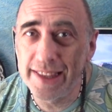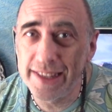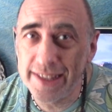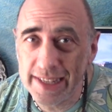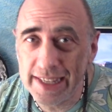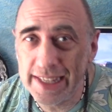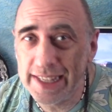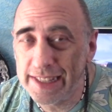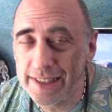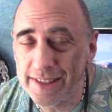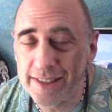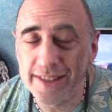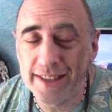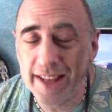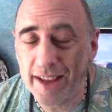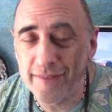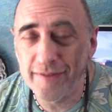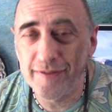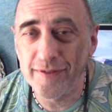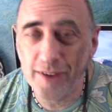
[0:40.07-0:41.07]
the scenes
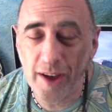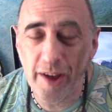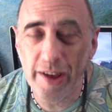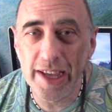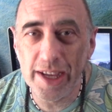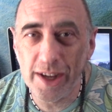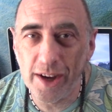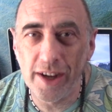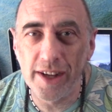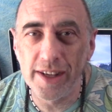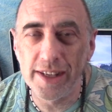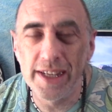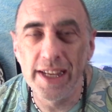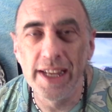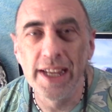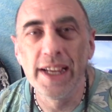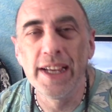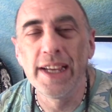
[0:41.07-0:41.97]
stuff going on,